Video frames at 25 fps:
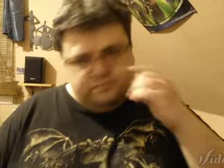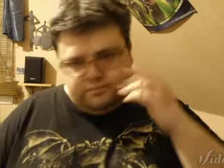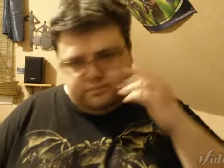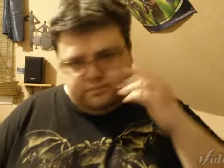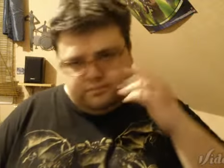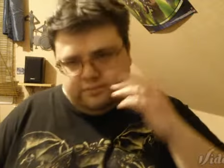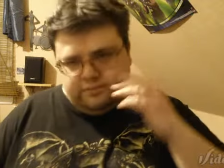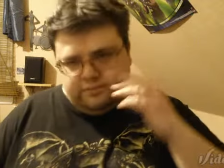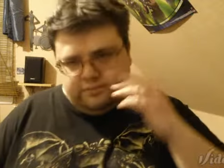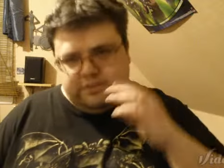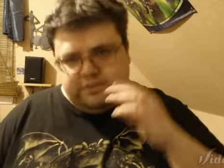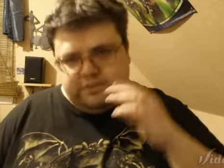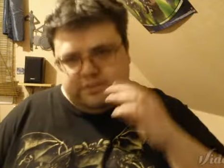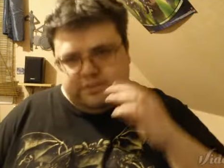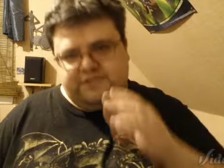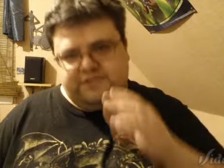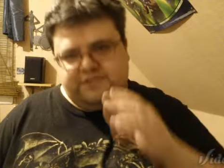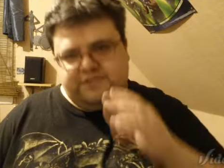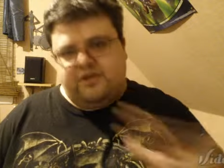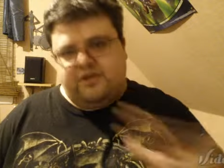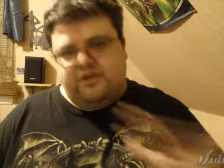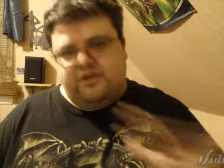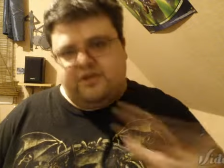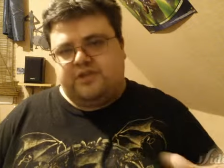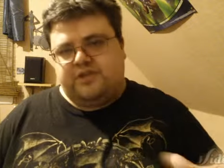It's a very
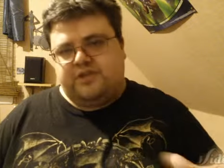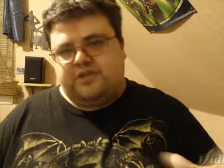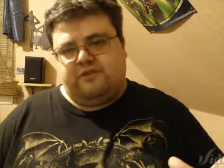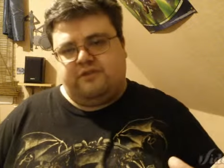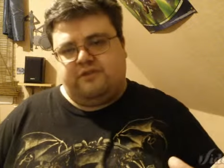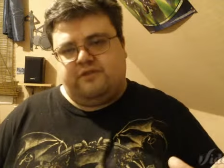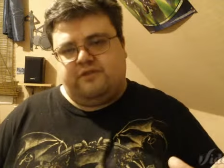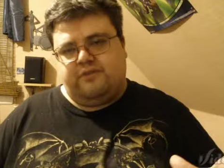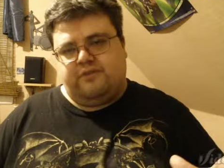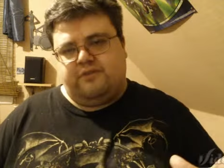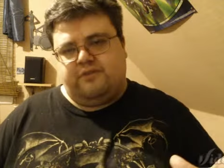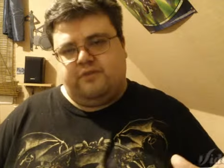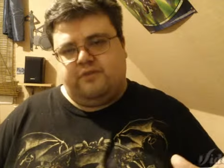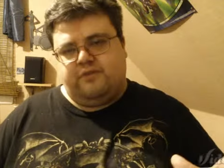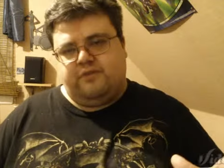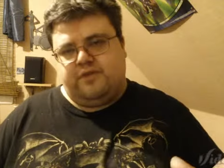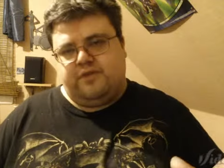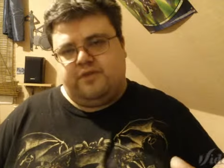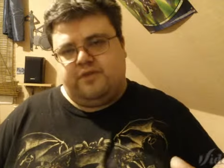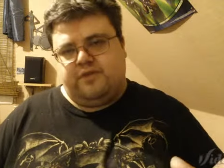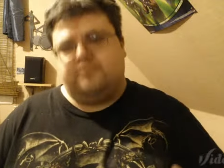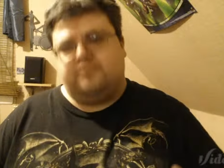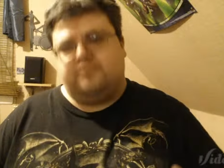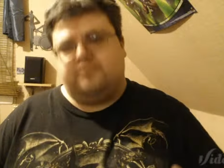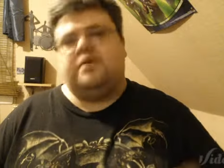good start for the preview.
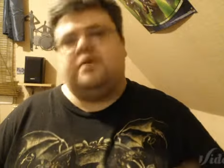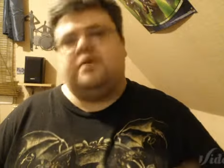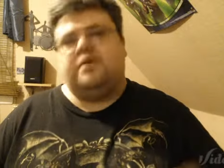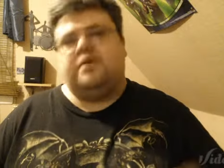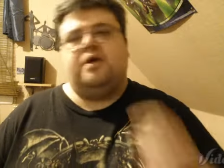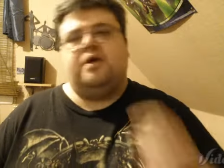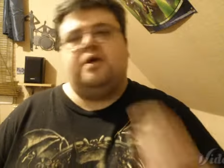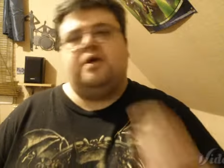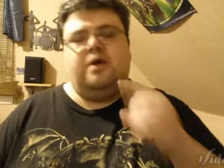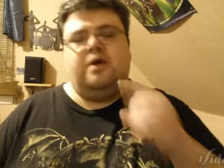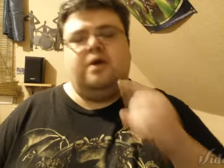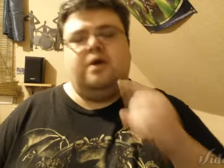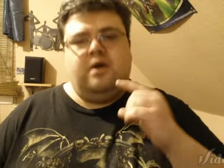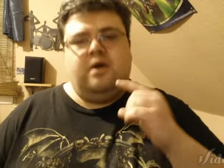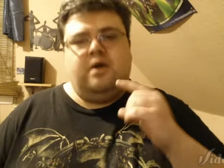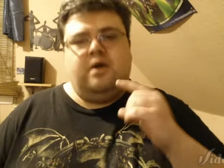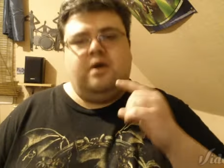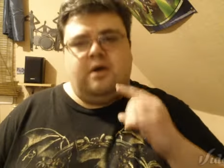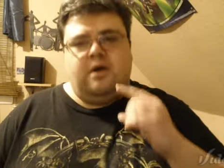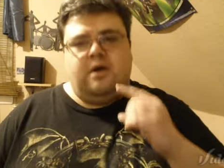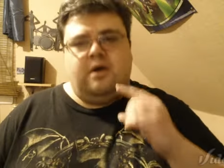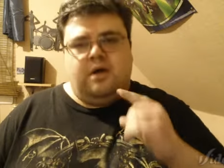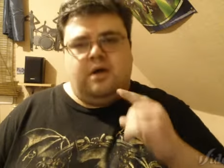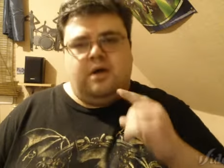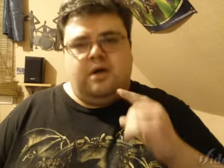
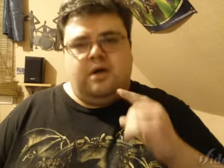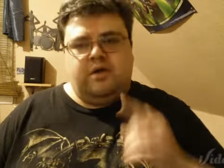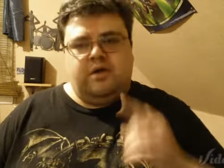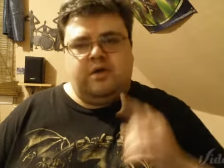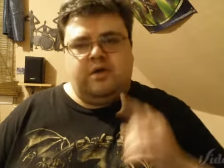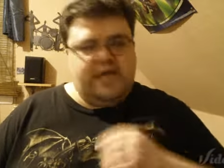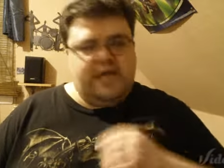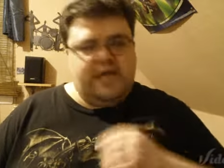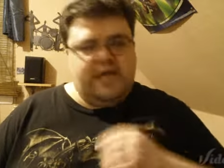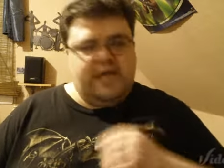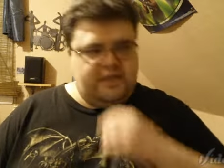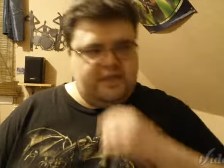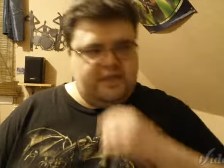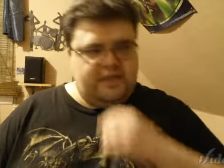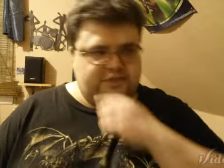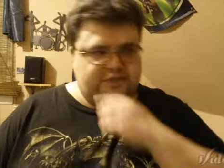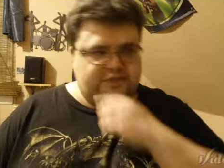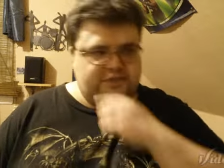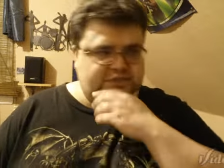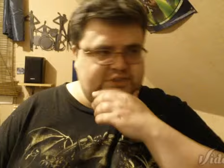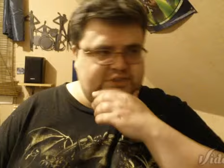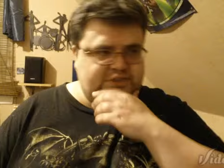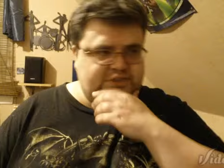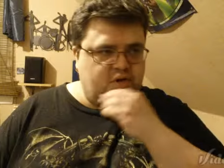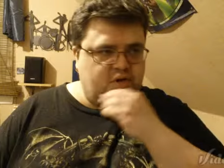Okay,
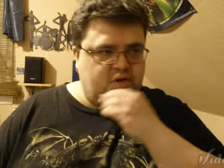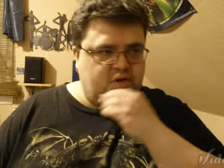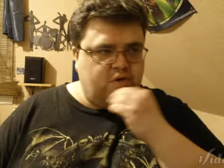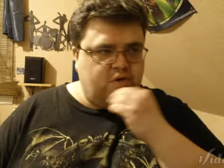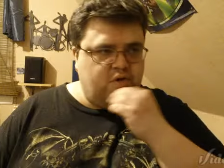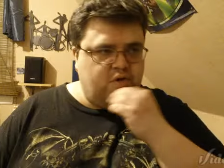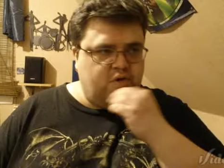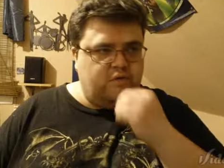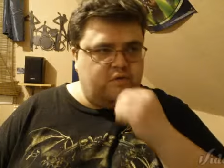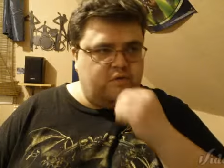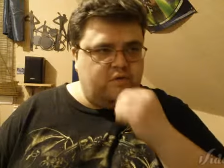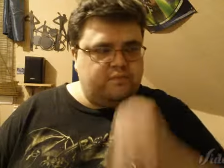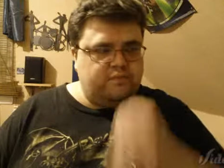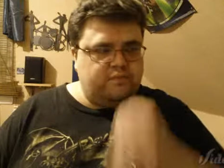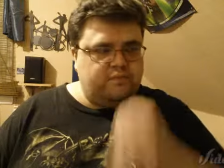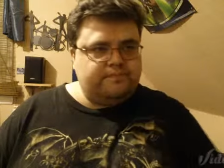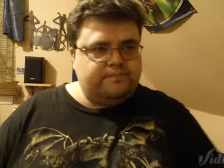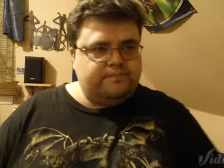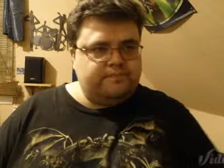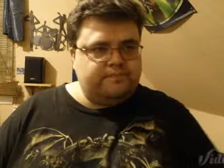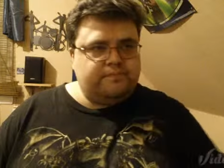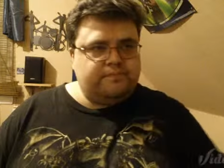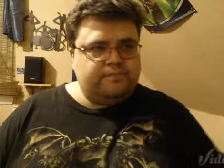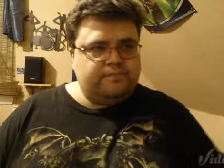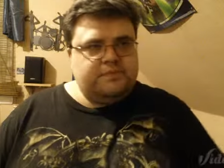so
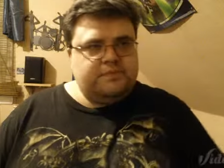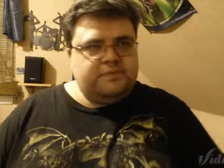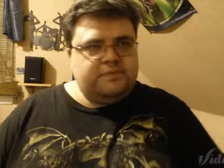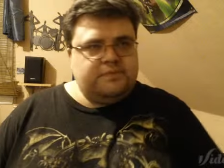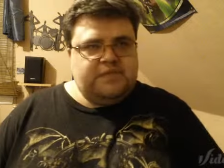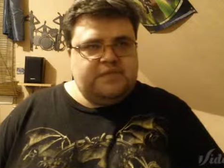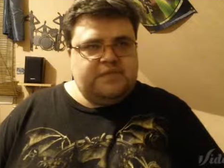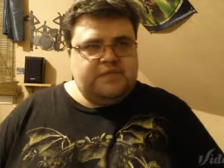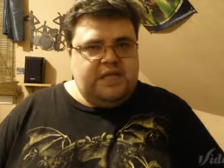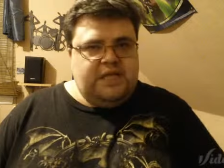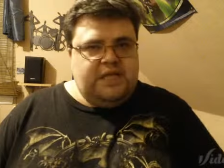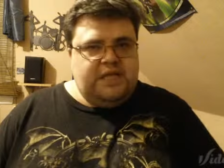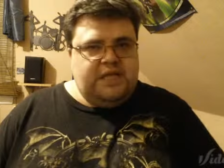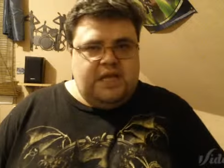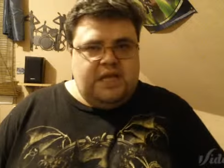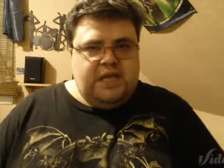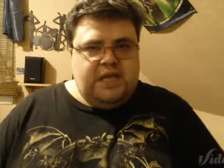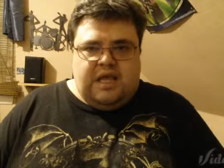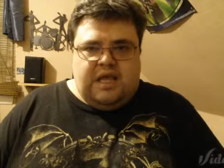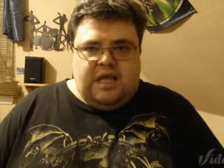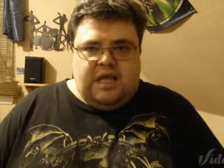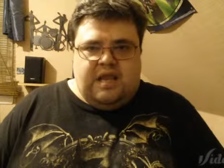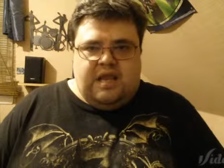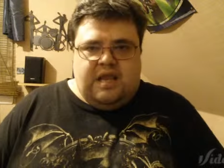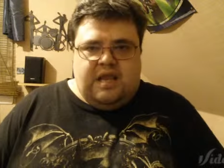
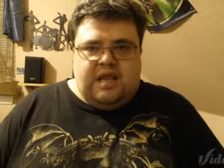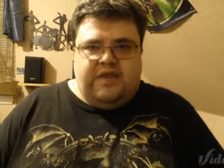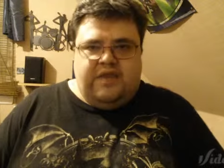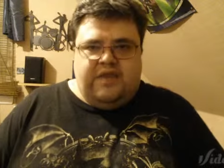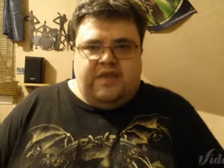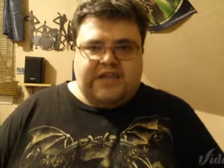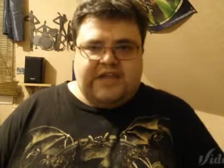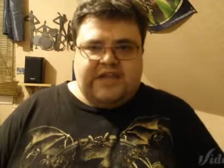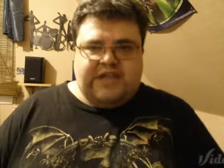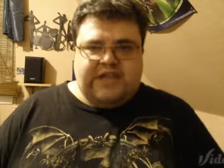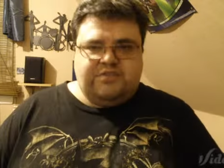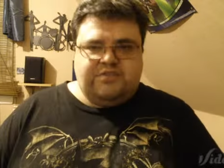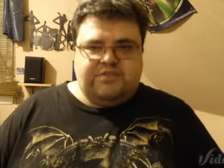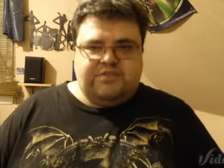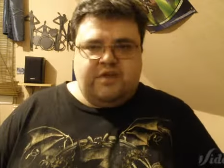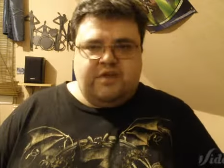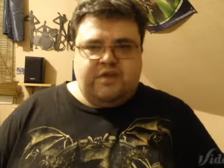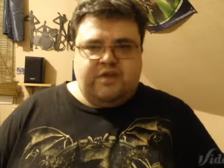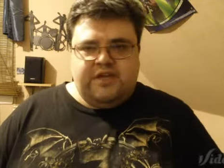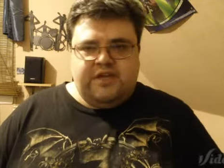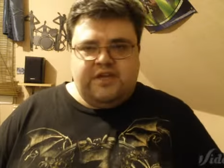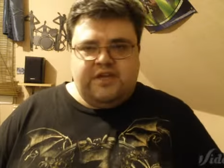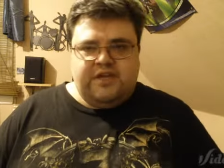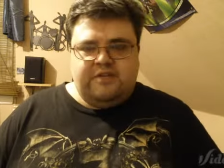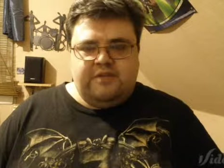that's what I
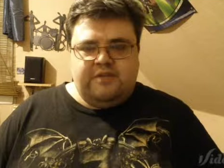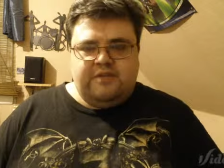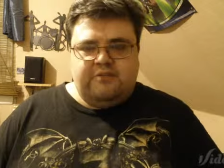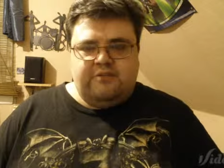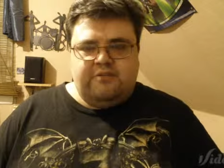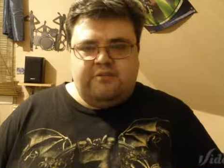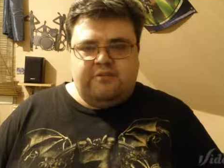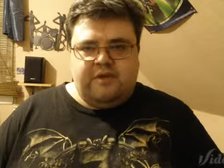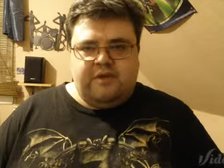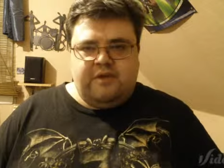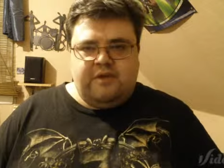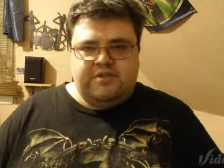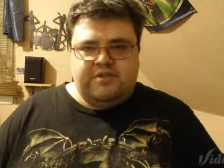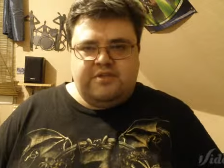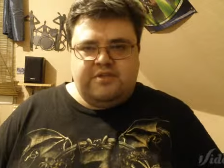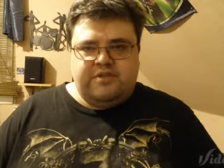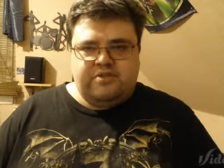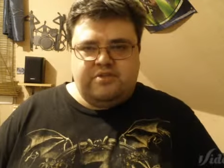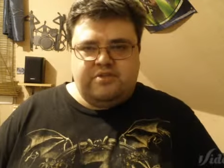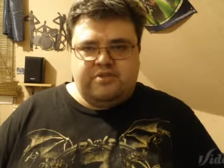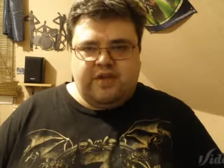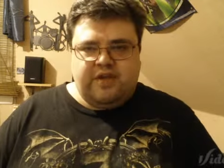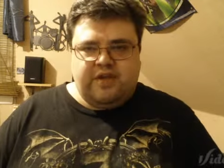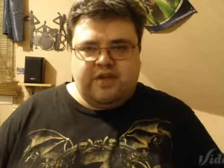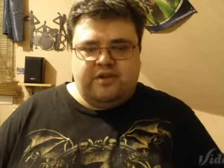think of the
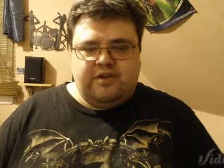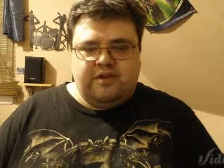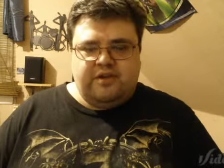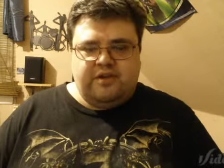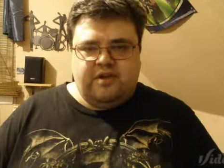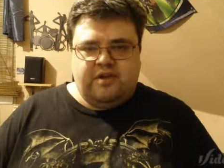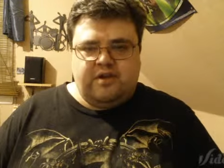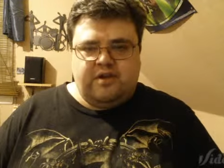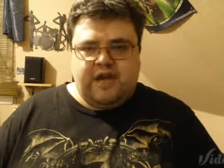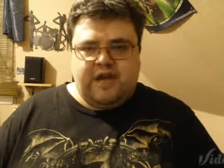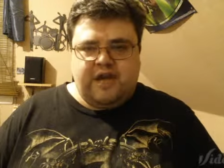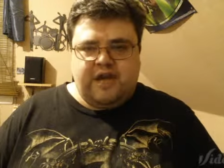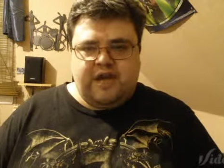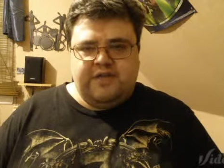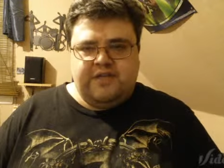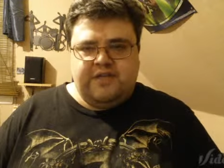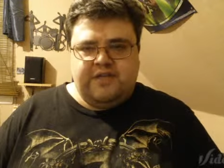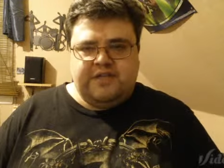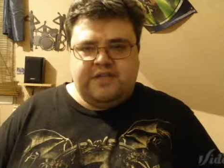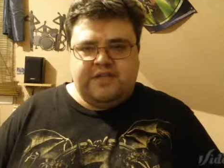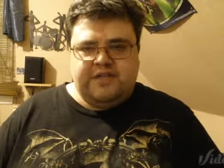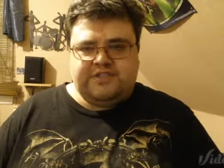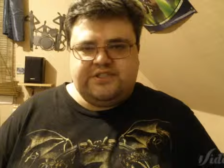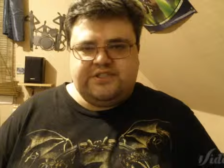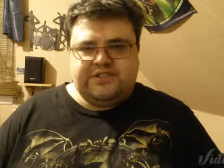trailer. I think
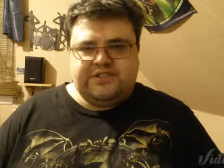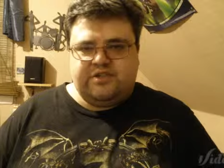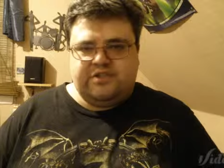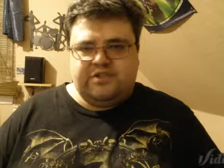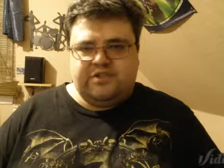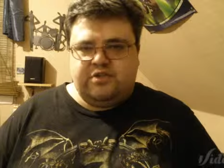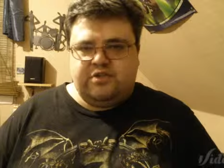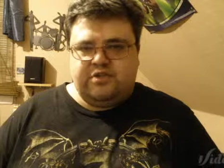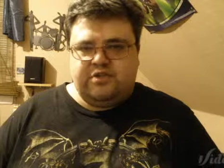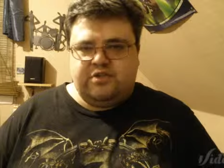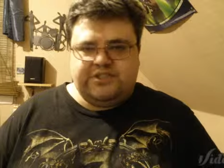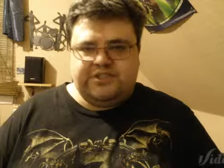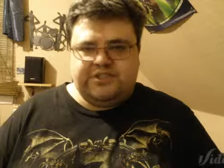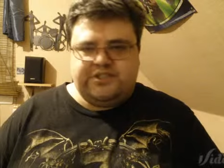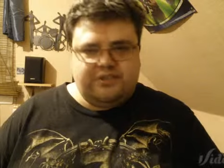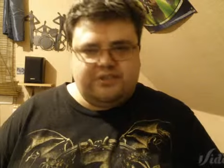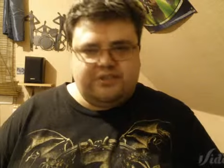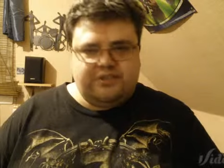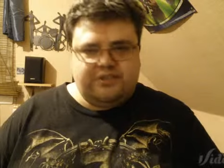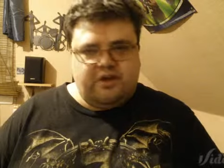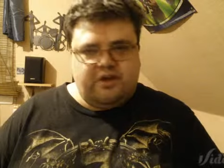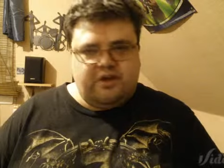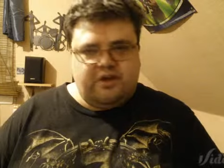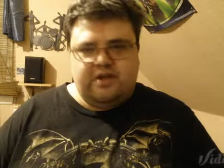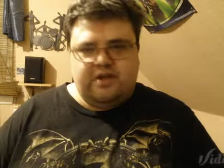it's a good
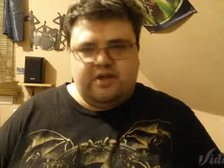start.